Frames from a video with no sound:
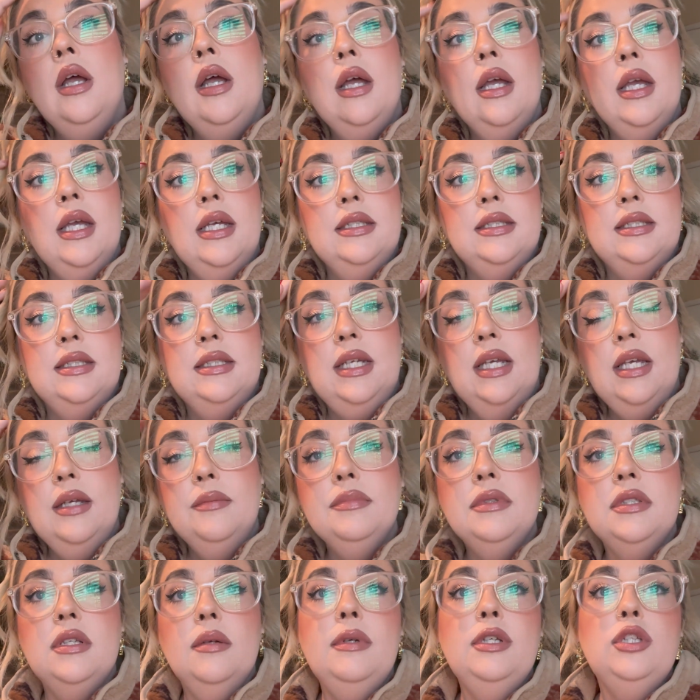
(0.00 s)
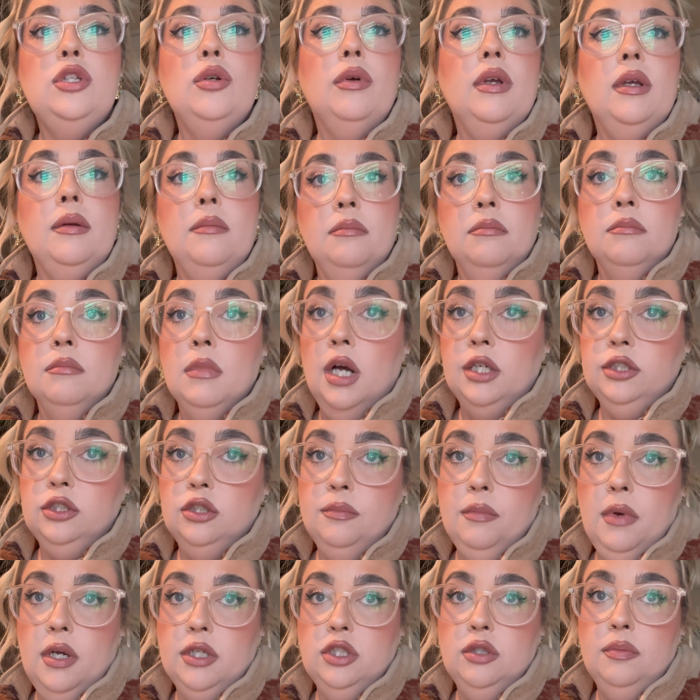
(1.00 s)
He seems to be doing much,
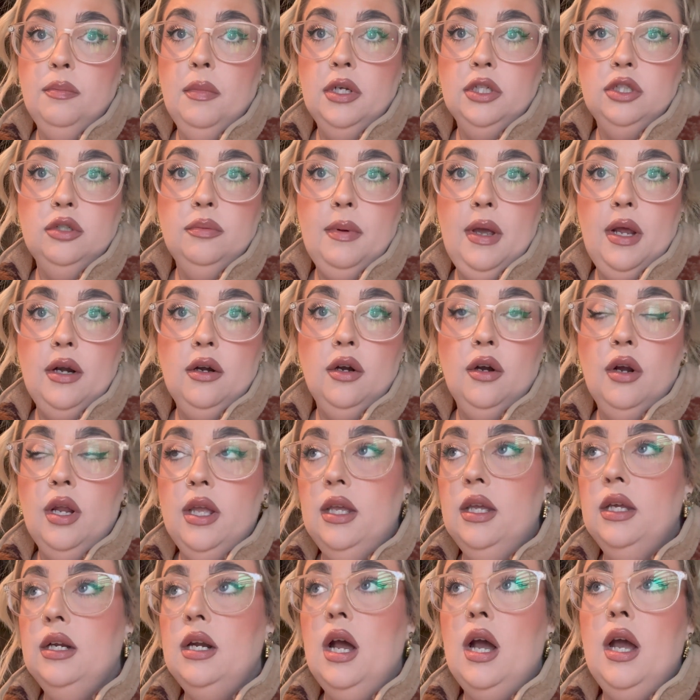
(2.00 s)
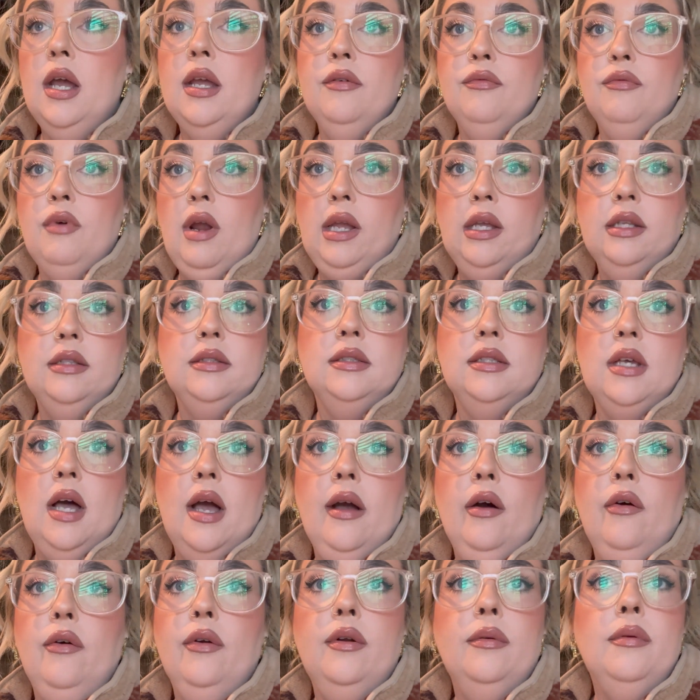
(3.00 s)
much, much better. He and I
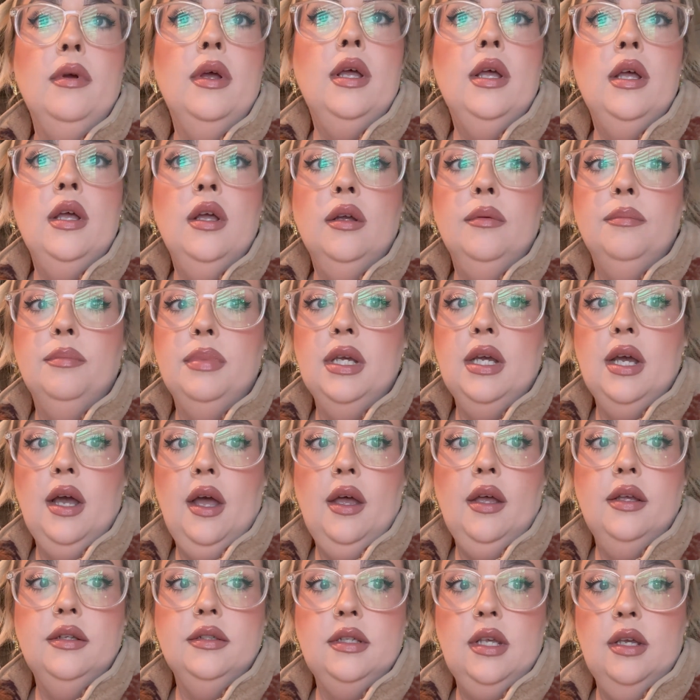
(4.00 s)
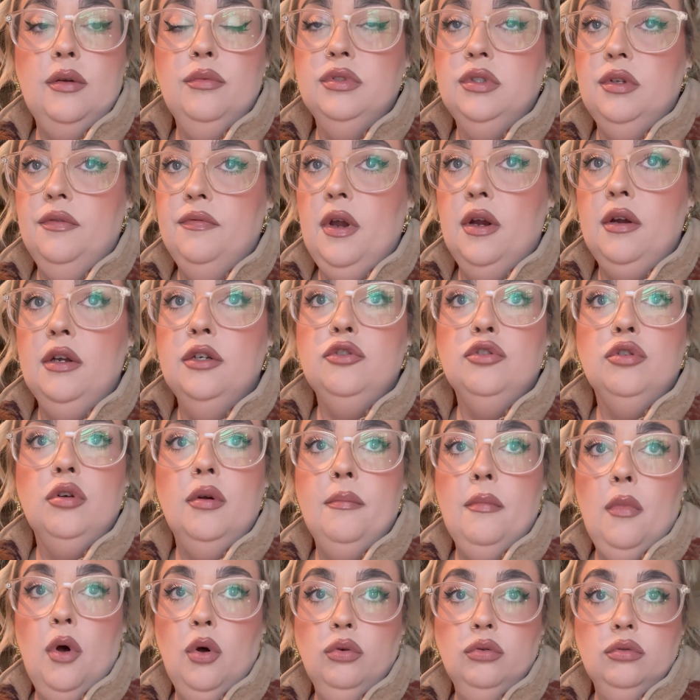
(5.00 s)
reconciled because it was a very
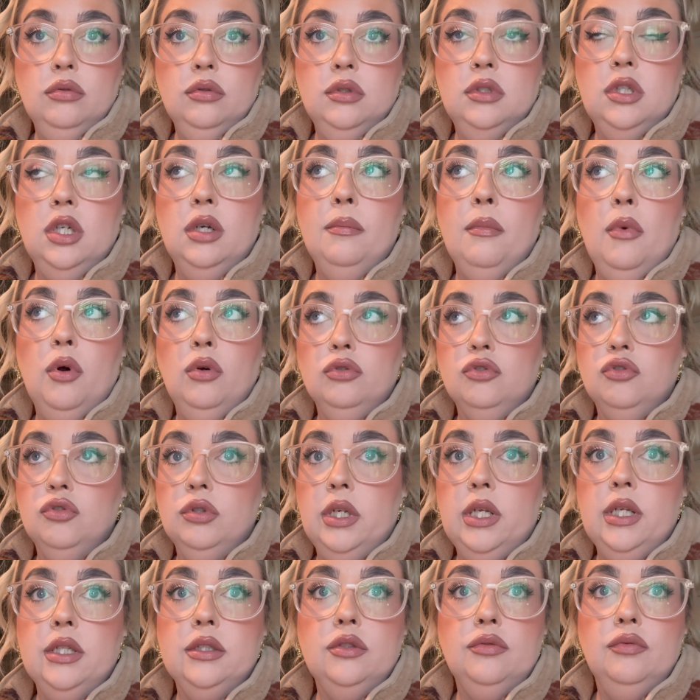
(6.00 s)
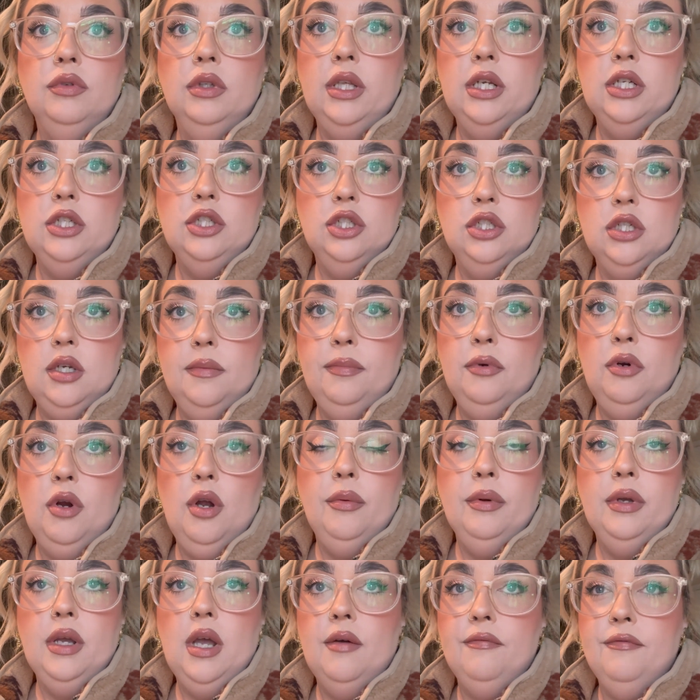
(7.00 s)
tumultuous relationship
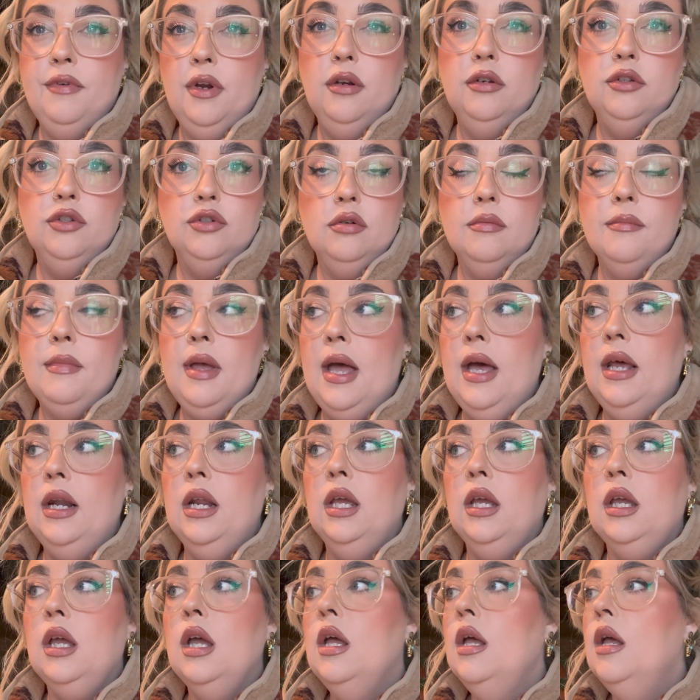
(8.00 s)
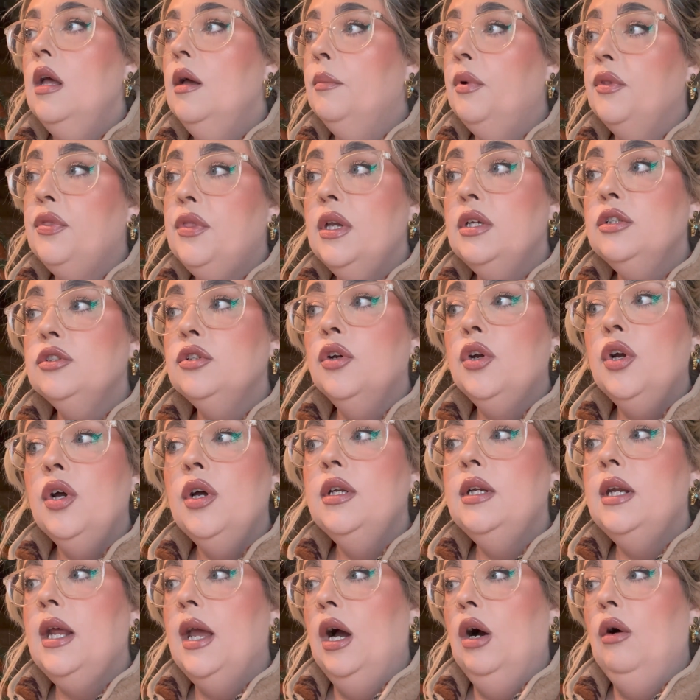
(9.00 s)
growing up, very traumatic. But things are
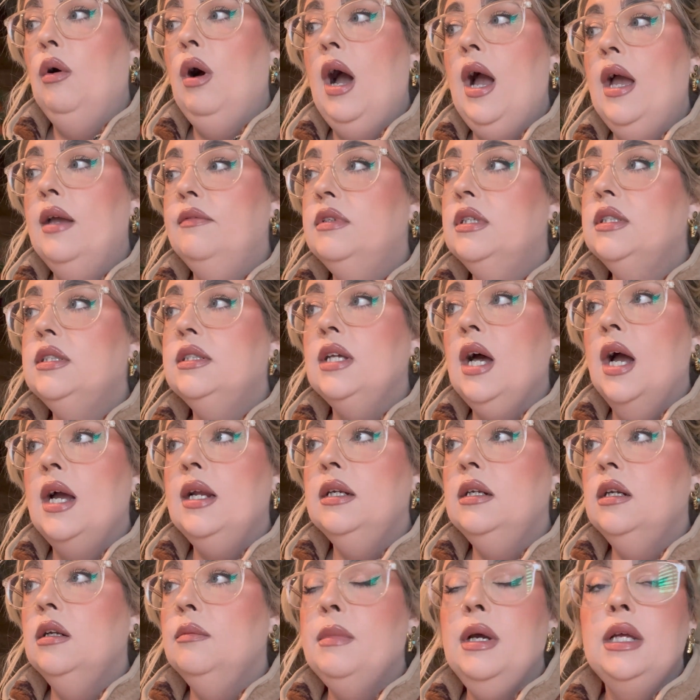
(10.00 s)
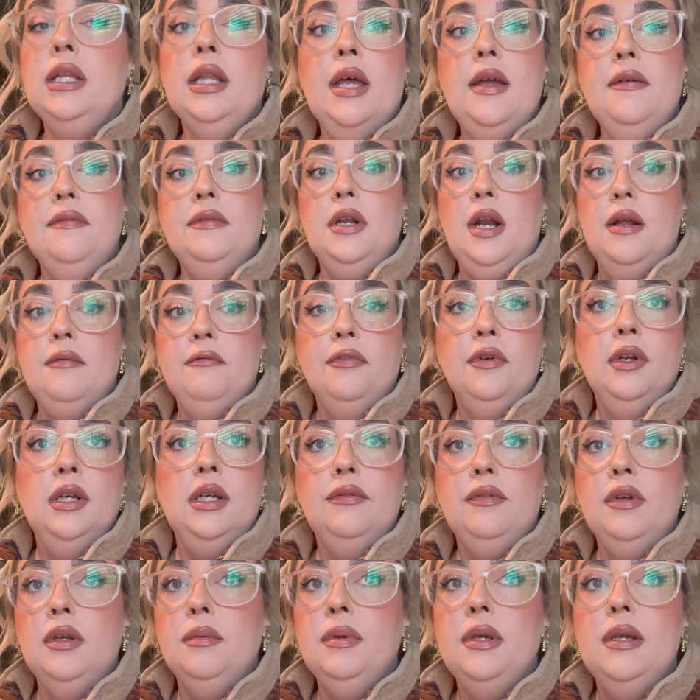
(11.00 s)
good now. I've decided in my life that I'm
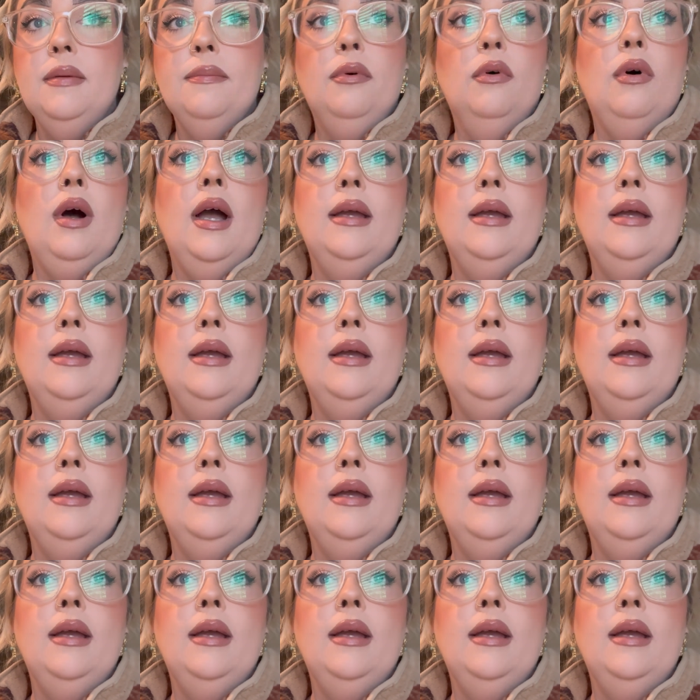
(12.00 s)
forgiving people.